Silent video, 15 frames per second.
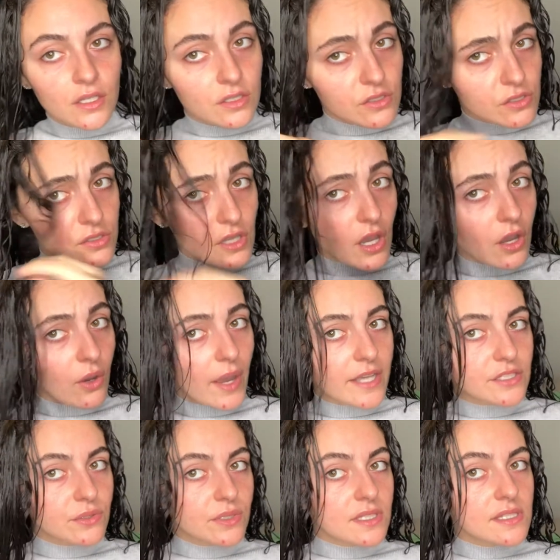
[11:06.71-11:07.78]
So as
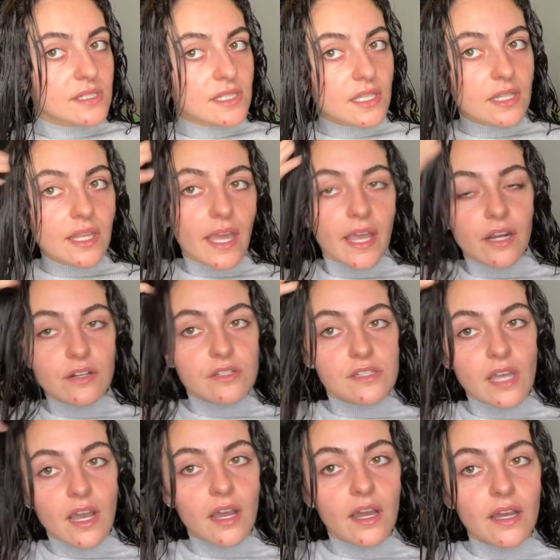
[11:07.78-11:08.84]
you can see, the hair is
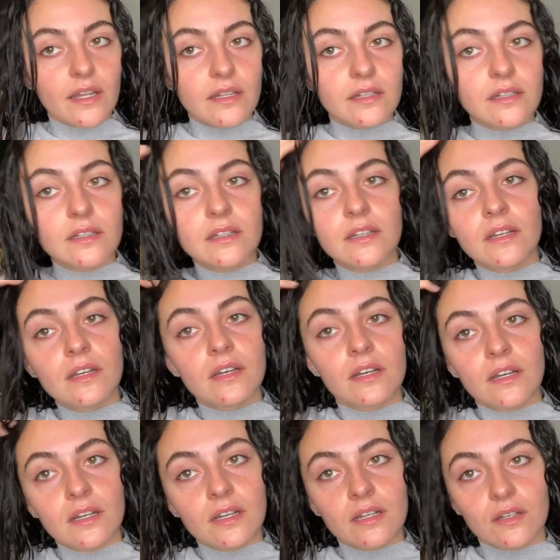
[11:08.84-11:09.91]
not
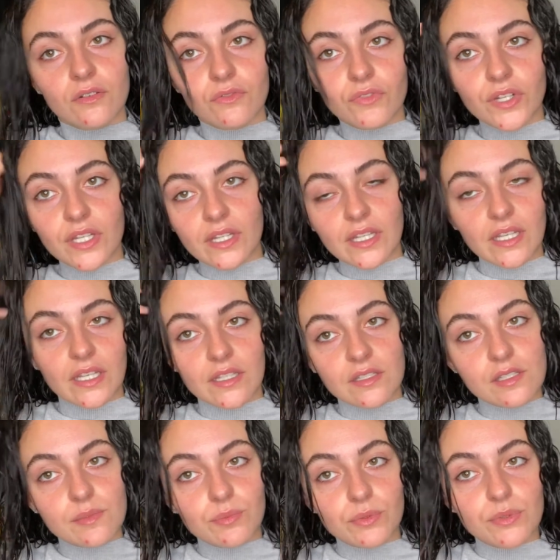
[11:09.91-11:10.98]
really
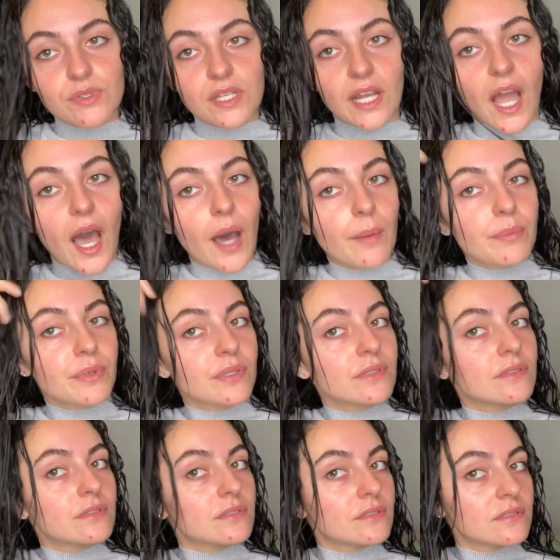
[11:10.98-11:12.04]
sprucing up.
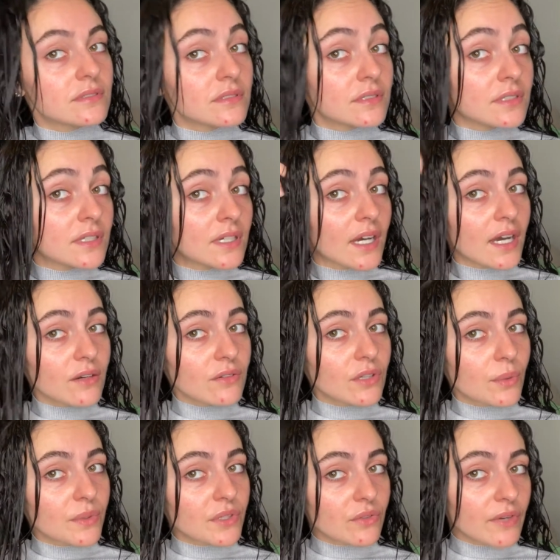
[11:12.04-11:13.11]
I don't know
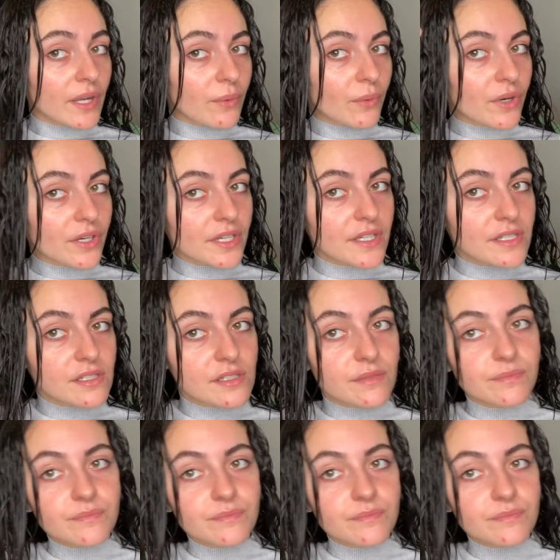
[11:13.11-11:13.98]
what the right word is.